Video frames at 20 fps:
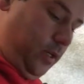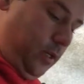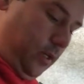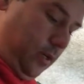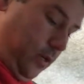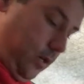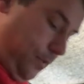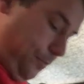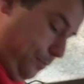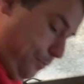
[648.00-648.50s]

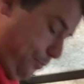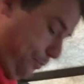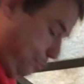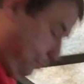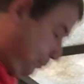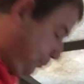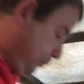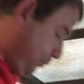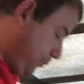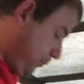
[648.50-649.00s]
Alright.
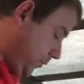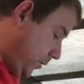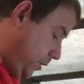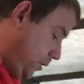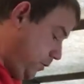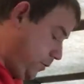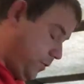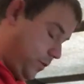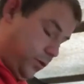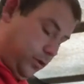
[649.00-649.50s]

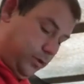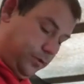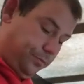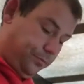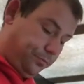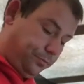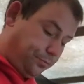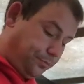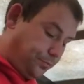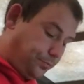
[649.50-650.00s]
You want
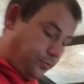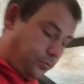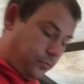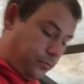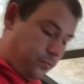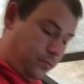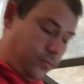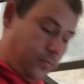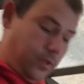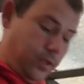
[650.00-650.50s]

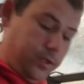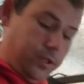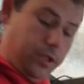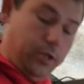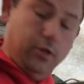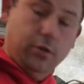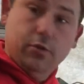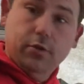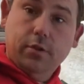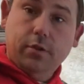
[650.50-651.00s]

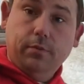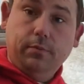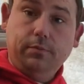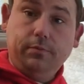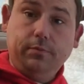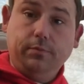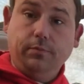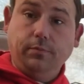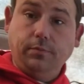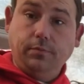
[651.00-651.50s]
to
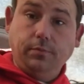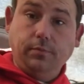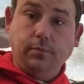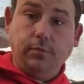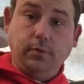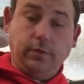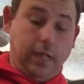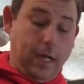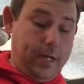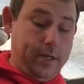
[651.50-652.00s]

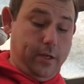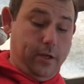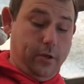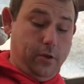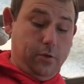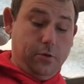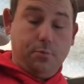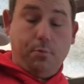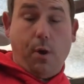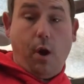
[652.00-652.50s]
I
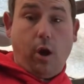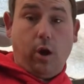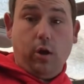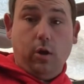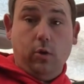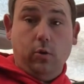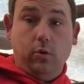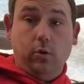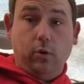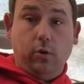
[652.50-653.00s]
use Parker
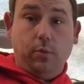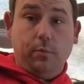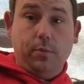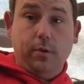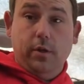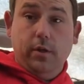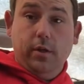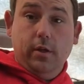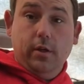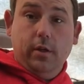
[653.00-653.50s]
Old Lube.
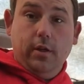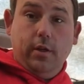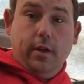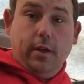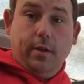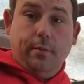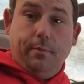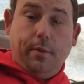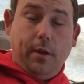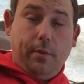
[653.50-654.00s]

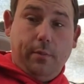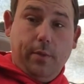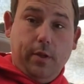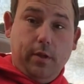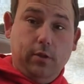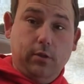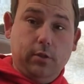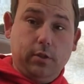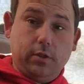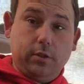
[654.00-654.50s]
Might be a
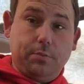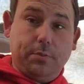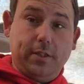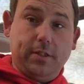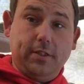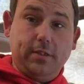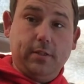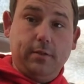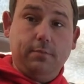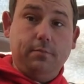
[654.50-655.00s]
little
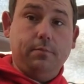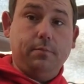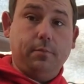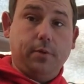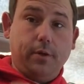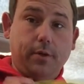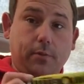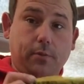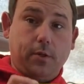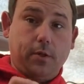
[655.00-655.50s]
expensive,
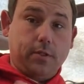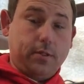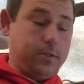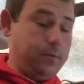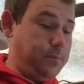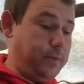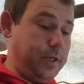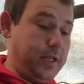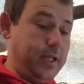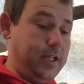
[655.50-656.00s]
but it works the
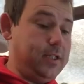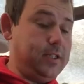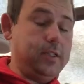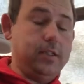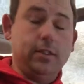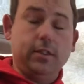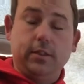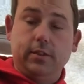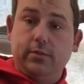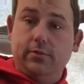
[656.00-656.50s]
best.
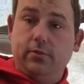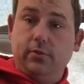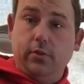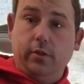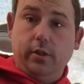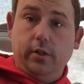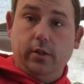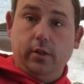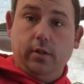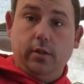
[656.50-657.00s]
It's for
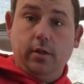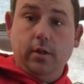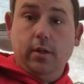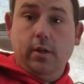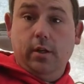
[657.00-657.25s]
your